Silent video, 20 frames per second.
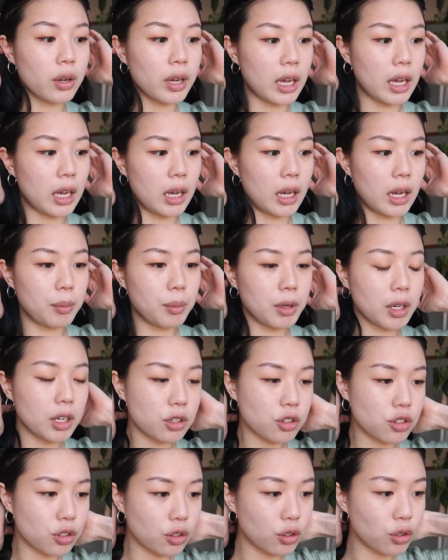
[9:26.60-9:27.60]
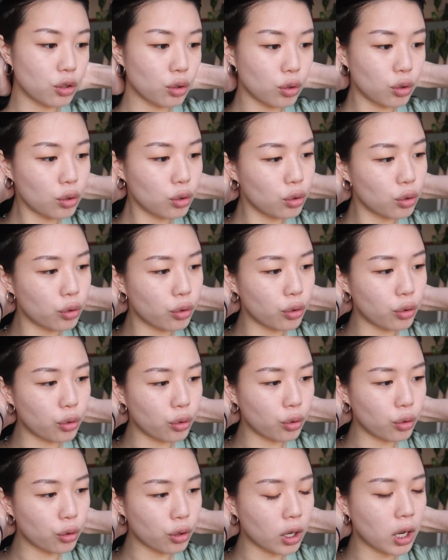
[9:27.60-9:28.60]
Okay, I'm gonna
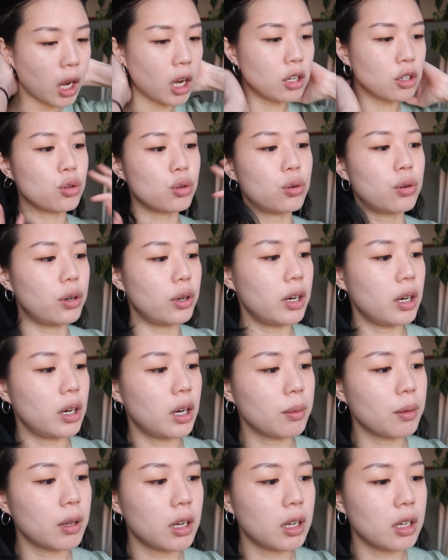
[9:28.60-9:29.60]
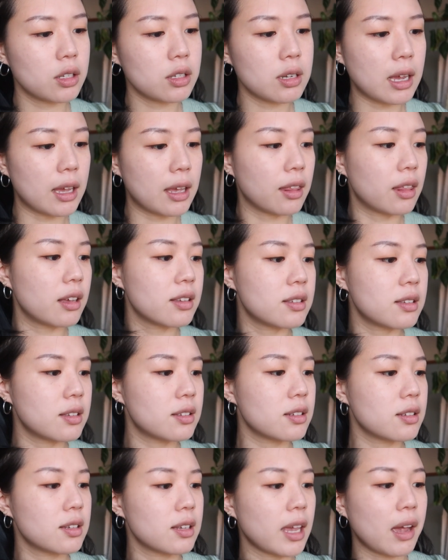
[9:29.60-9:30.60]
do contour. I'm gonna take this.
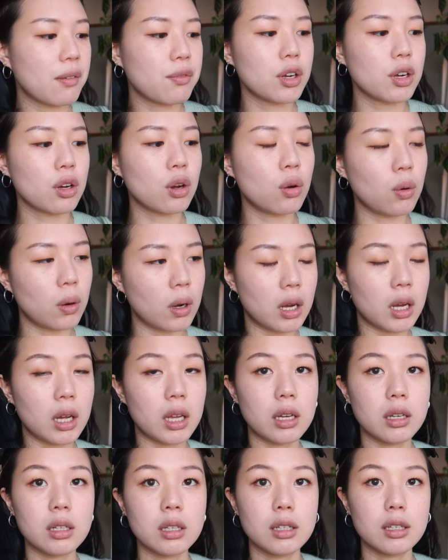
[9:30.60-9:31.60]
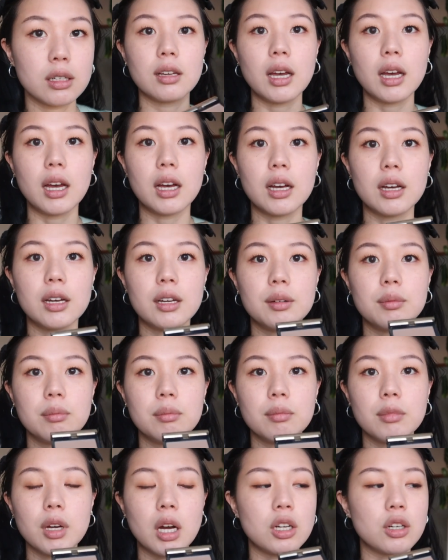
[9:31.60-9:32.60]
This is Kevyn Aucoin
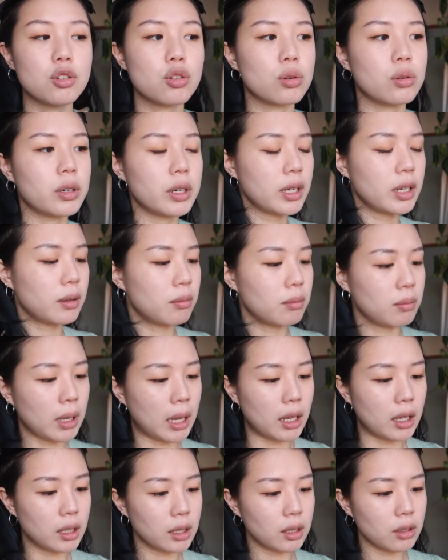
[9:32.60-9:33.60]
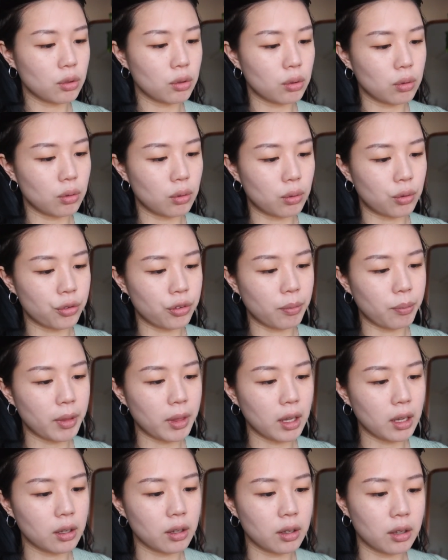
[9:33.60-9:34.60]
um, contouring palette or
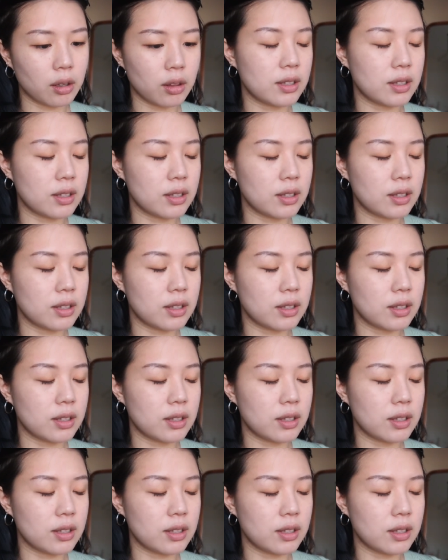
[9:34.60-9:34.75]
something.